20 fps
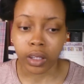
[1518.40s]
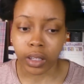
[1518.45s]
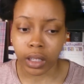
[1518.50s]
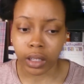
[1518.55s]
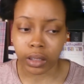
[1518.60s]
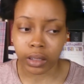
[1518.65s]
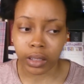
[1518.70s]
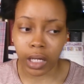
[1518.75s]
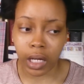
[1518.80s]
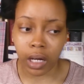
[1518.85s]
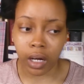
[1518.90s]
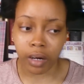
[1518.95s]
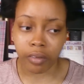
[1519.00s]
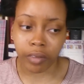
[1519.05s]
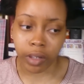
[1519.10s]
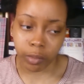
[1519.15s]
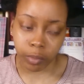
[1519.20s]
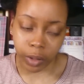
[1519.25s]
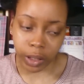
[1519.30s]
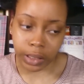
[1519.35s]
think that all
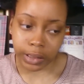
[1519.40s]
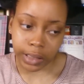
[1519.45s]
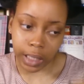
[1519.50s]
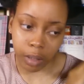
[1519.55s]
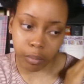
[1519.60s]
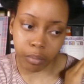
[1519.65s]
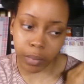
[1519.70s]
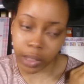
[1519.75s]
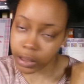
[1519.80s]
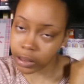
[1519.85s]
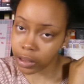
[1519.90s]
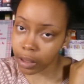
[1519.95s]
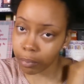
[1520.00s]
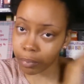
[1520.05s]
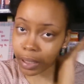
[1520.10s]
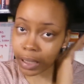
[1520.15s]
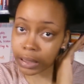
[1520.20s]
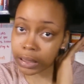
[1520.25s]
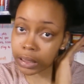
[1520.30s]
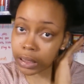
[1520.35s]
right because i messed up
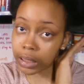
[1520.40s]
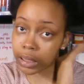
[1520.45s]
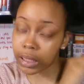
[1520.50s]
and i did